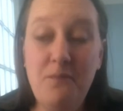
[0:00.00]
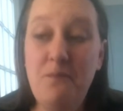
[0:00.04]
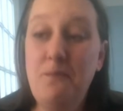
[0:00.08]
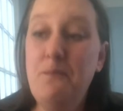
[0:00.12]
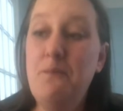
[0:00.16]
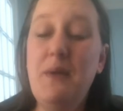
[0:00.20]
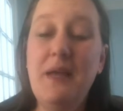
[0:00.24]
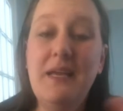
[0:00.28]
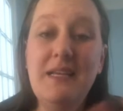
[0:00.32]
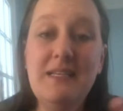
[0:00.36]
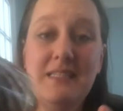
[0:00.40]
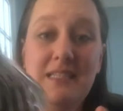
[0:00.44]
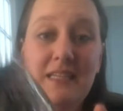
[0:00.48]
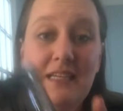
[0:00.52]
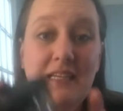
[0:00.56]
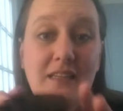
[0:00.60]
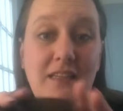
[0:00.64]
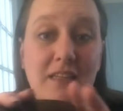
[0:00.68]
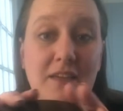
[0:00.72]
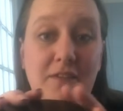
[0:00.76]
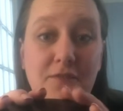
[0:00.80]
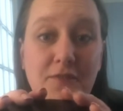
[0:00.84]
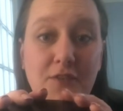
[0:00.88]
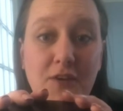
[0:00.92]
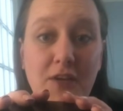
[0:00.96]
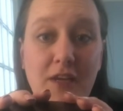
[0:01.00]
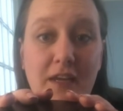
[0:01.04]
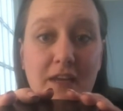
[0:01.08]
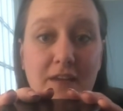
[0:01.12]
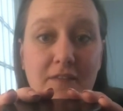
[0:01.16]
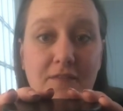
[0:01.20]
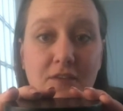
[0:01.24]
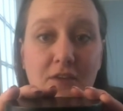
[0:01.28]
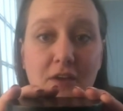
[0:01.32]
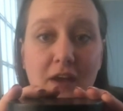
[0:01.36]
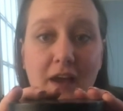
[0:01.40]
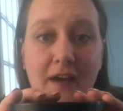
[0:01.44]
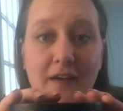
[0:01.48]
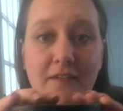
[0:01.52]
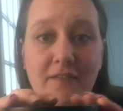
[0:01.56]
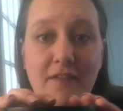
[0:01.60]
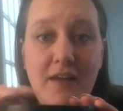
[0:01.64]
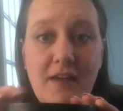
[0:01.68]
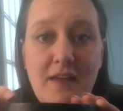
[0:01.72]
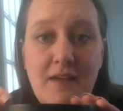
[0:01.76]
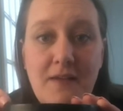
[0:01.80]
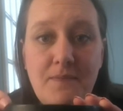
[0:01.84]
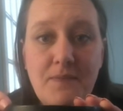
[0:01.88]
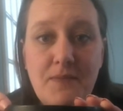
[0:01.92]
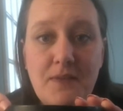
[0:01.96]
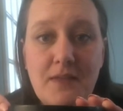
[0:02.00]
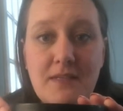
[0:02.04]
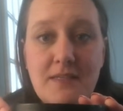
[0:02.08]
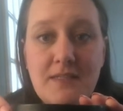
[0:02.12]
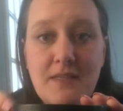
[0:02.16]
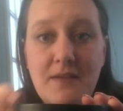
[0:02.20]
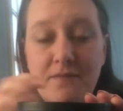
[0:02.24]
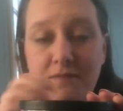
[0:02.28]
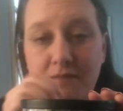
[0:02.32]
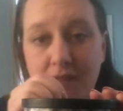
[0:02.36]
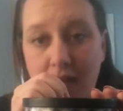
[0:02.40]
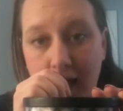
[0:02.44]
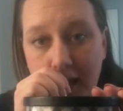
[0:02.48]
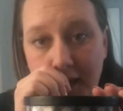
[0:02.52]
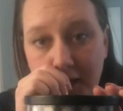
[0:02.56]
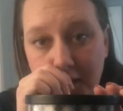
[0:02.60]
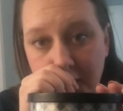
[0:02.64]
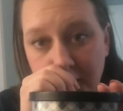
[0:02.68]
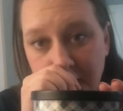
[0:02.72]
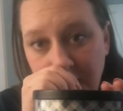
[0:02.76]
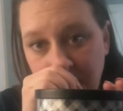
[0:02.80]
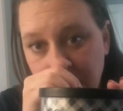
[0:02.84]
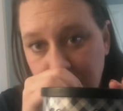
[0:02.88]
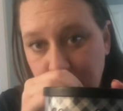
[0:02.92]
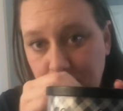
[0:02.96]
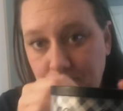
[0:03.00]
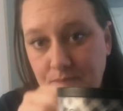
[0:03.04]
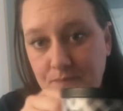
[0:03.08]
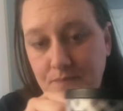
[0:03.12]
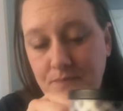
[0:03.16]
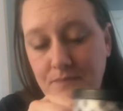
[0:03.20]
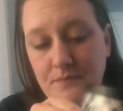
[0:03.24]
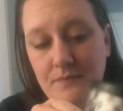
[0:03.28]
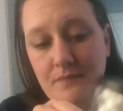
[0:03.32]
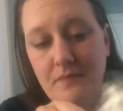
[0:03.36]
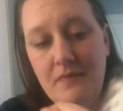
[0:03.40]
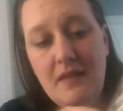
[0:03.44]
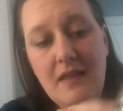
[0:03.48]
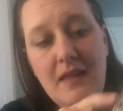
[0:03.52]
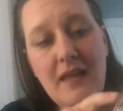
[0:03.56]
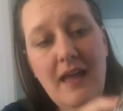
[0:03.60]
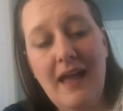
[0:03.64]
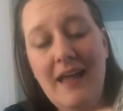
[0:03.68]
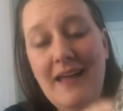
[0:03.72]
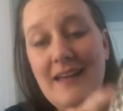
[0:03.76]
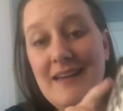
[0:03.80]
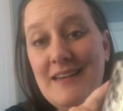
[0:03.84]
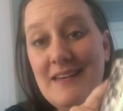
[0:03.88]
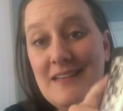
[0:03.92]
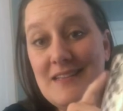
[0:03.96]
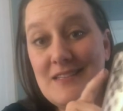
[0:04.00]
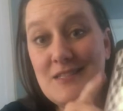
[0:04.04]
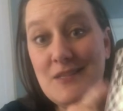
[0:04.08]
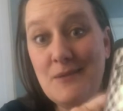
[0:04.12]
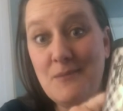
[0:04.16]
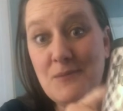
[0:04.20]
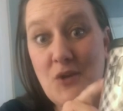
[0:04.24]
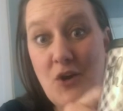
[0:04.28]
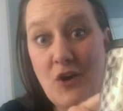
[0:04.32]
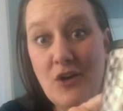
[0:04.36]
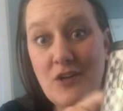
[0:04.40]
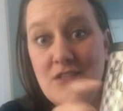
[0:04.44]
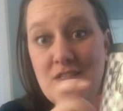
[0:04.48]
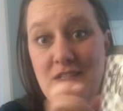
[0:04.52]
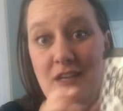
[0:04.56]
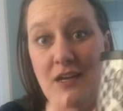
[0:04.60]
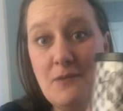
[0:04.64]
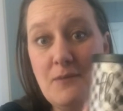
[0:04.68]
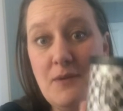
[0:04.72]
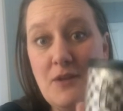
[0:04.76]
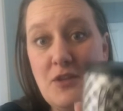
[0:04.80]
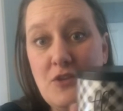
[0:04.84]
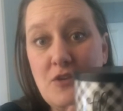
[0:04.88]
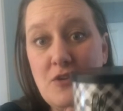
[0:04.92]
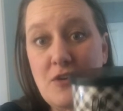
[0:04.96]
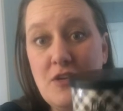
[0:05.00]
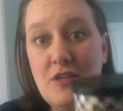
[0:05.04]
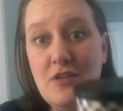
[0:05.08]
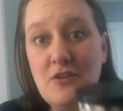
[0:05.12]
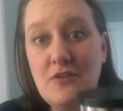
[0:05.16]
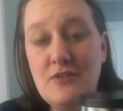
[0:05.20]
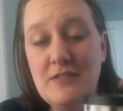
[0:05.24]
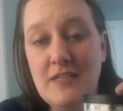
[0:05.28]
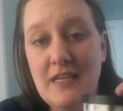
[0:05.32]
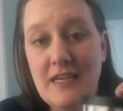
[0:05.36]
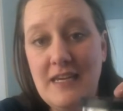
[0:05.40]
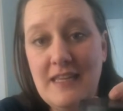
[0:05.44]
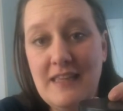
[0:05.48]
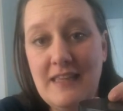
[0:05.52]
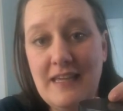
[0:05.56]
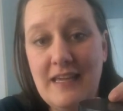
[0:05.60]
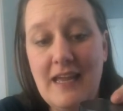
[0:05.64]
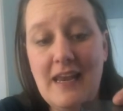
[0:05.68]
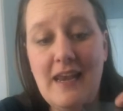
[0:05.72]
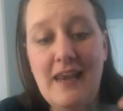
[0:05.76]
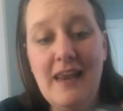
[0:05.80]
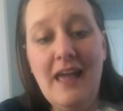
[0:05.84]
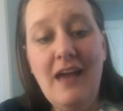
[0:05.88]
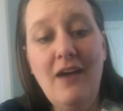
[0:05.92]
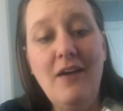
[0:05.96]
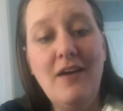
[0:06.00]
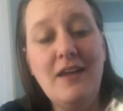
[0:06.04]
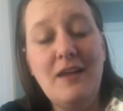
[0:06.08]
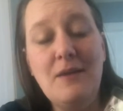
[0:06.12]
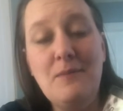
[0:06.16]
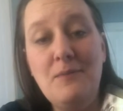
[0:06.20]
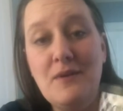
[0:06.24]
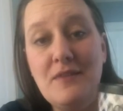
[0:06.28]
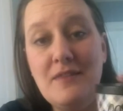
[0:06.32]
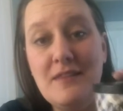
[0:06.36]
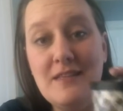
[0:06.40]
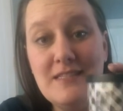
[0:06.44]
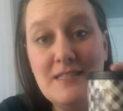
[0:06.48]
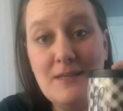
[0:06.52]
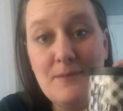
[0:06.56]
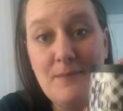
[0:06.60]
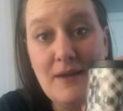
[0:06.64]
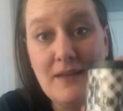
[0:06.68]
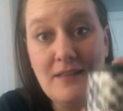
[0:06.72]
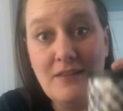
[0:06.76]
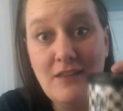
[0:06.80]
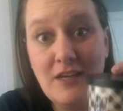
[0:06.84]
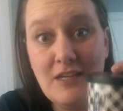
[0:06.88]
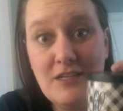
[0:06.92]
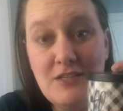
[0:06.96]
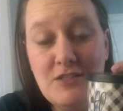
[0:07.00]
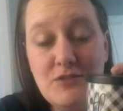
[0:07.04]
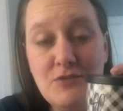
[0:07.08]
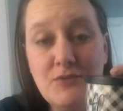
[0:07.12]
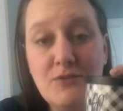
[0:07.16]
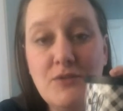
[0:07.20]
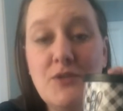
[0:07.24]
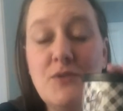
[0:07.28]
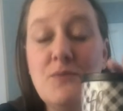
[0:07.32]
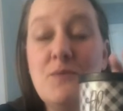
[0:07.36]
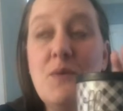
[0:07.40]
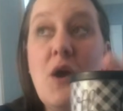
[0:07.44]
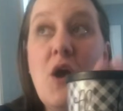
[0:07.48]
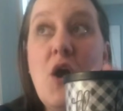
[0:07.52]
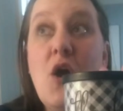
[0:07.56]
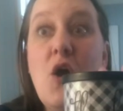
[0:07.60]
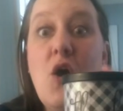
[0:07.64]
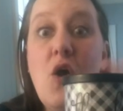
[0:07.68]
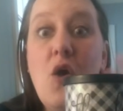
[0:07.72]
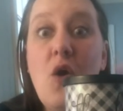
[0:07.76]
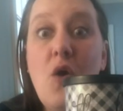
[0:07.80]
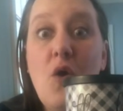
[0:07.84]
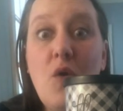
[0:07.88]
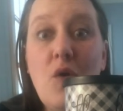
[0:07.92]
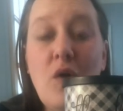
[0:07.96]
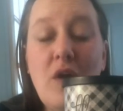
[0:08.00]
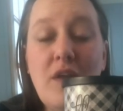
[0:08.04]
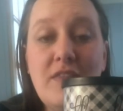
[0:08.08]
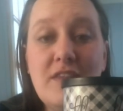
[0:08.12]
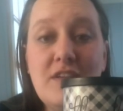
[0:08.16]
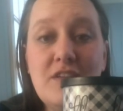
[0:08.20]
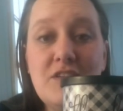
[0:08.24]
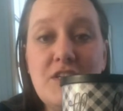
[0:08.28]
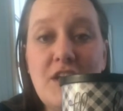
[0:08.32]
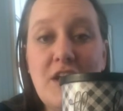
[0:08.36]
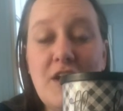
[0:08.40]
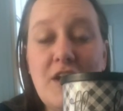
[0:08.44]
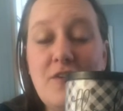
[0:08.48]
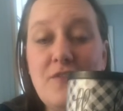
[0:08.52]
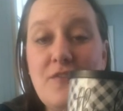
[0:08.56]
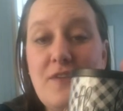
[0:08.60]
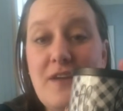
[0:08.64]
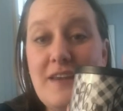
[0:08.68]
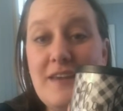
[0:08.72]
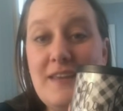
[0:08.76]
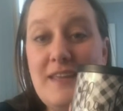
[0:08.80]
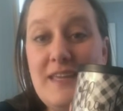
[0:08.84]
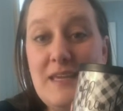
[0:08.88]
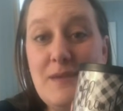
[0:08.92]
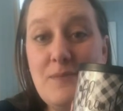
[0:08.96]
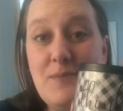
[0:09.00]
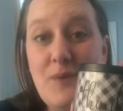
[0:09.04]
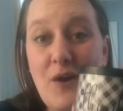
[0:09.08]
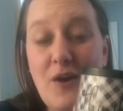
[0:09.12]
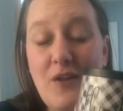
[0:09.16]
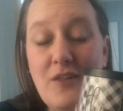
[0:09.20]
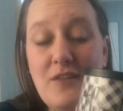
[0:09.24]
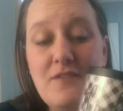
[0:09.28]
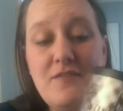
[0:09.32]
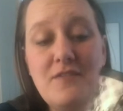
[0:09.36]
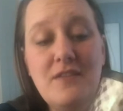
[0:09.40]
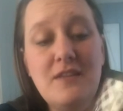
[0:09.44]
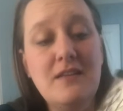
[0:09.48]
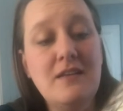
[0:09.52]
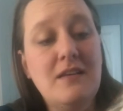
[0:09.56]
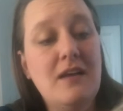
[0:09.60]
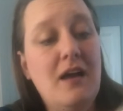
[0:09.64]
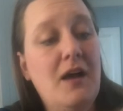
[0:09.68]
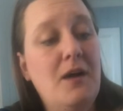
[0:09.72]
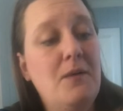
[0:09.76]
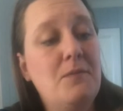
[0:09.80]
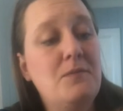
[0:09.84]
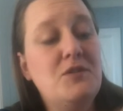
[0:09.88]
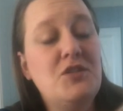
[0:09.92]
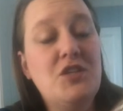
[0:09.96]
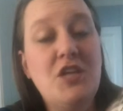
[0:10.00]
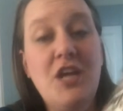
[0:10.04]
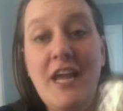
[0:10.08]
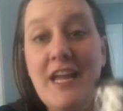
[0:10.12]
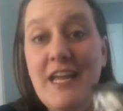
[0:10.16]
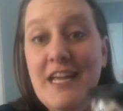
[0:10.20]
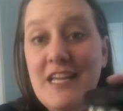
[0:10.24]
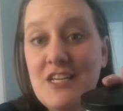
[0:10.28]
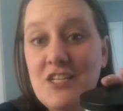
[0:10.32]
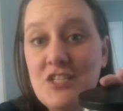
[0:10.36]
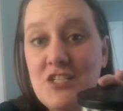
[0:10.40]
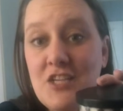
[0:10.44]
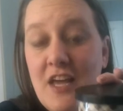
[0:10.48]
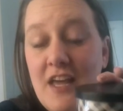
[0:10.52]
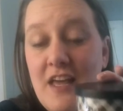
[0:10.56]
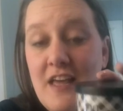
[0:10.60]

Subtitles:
basically free if you have some vinyl and some cardstock, but you could use anything. And now I can put this in my laundry room on the shelf and keep all of the change